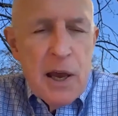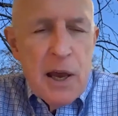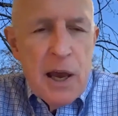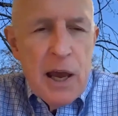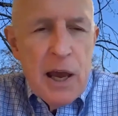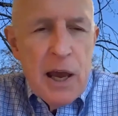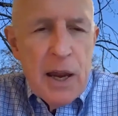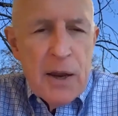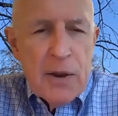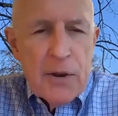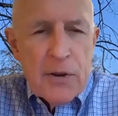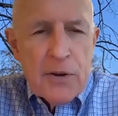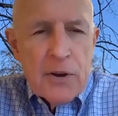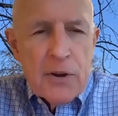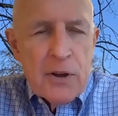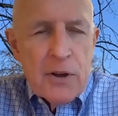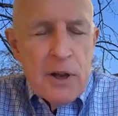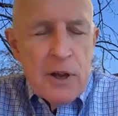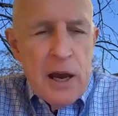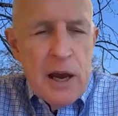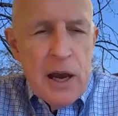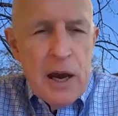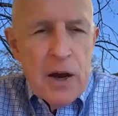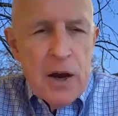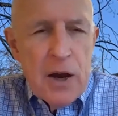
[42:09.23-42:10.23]
And
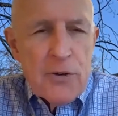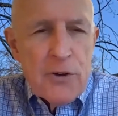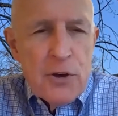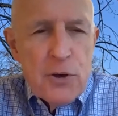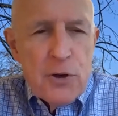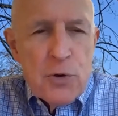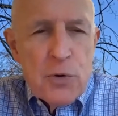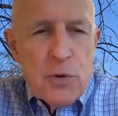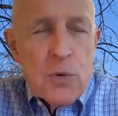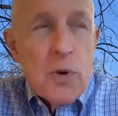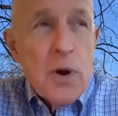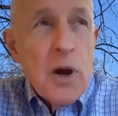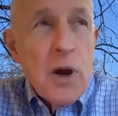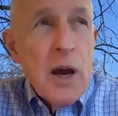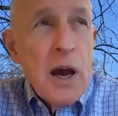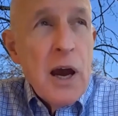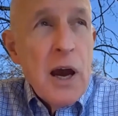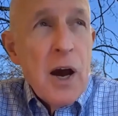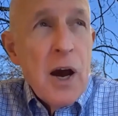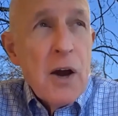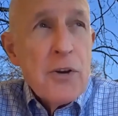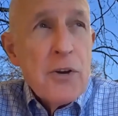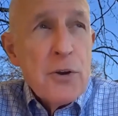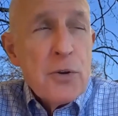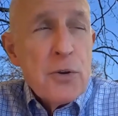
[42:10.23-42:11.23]
how do you
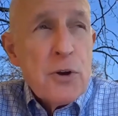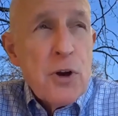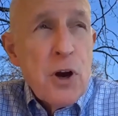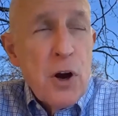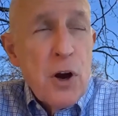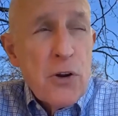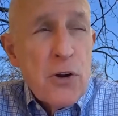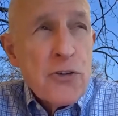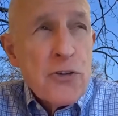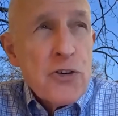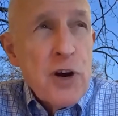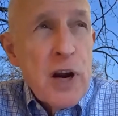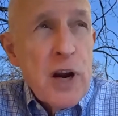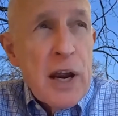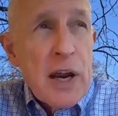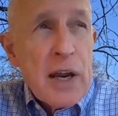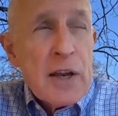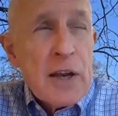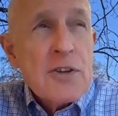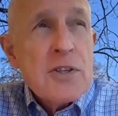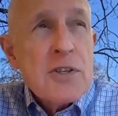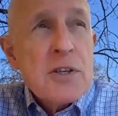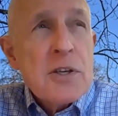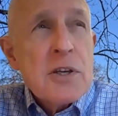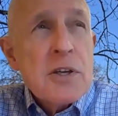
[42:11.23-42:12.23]

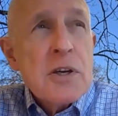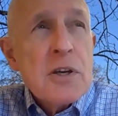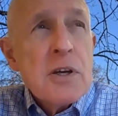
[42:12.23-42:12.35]
contract